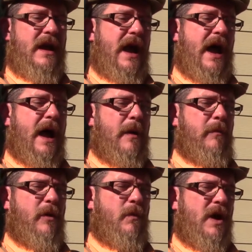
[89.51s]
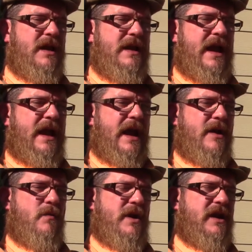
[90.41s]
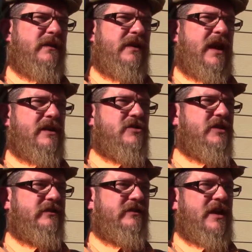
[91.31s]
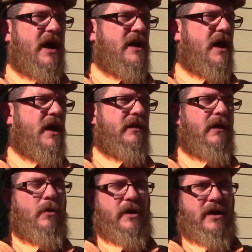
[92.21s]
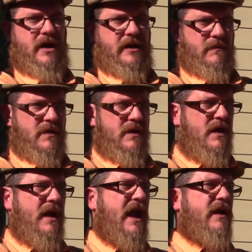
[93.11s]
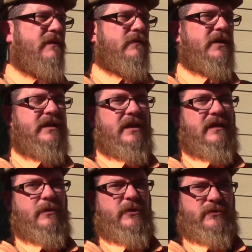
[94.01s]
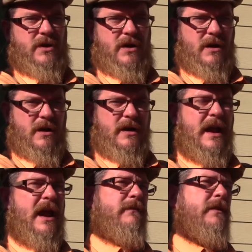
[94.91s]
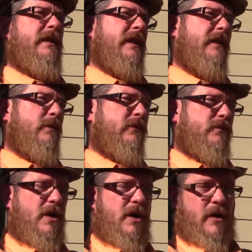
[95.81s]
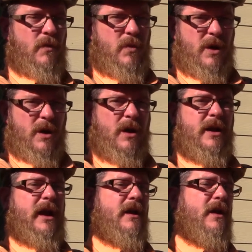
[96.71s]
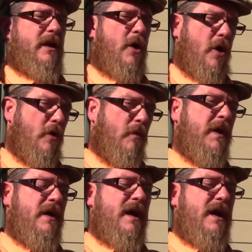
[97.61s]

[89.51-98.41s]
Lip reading: But one day I went and just kind of unloaded on him. Everything that was wrong at work, at home.